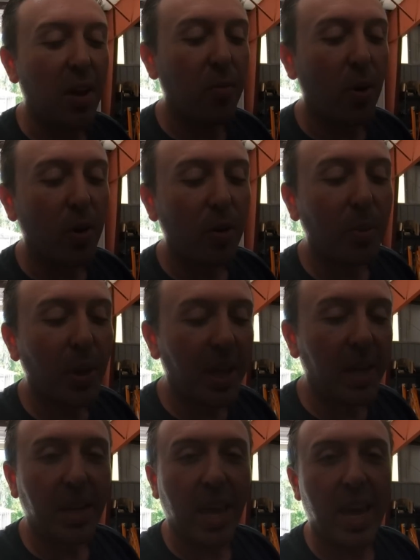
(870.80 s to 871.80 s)
a rotor
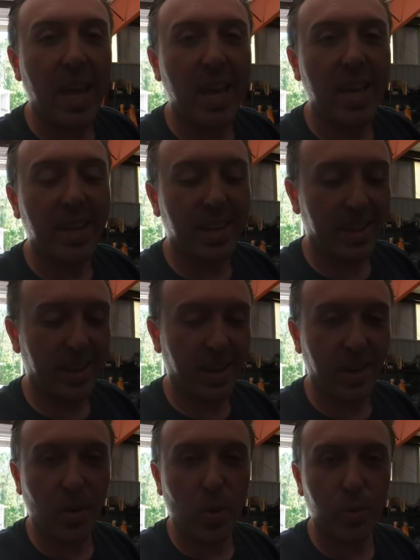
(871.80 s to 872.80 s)
plate and
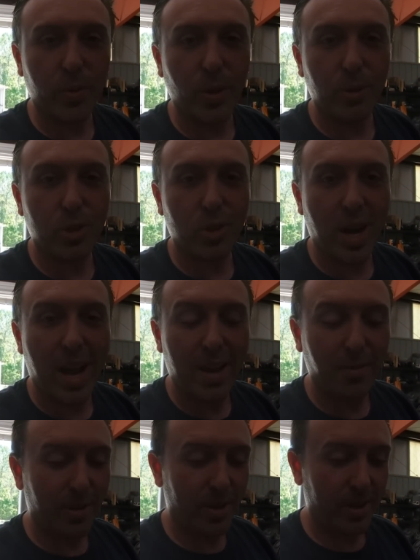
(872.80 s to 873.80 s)
an old nose
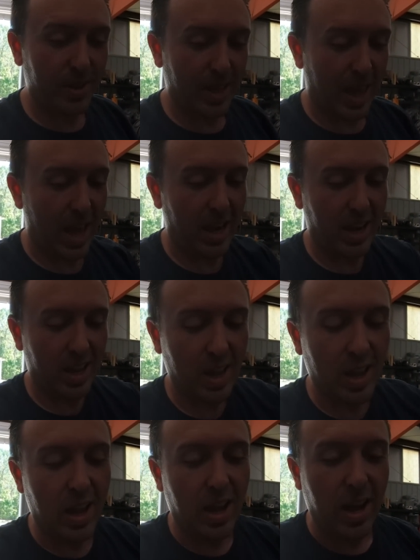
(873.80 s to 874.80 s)
drive that
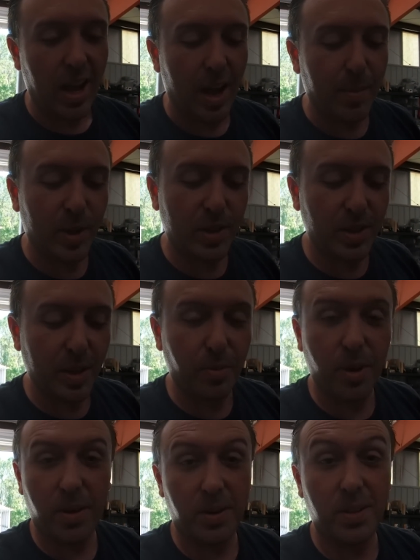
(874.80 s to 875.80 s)
I'm gonna
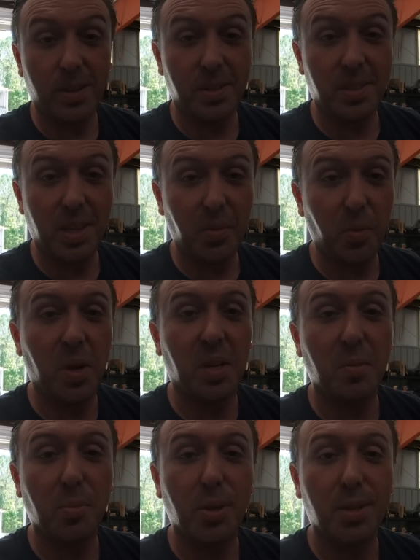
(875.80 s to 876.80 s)
slip right on there to see what a
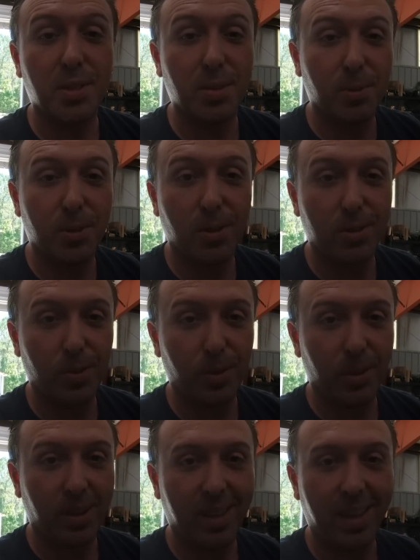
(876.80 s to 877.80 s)
complete supercharger
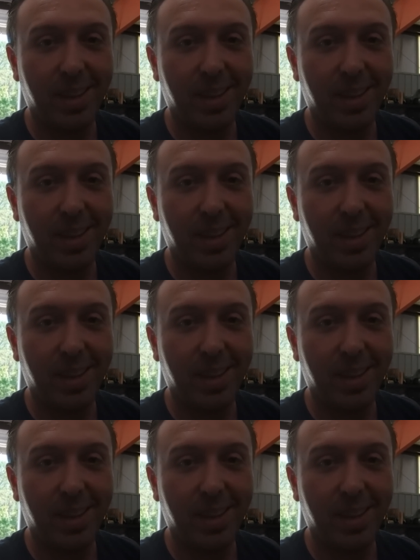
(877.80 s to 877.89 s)
would look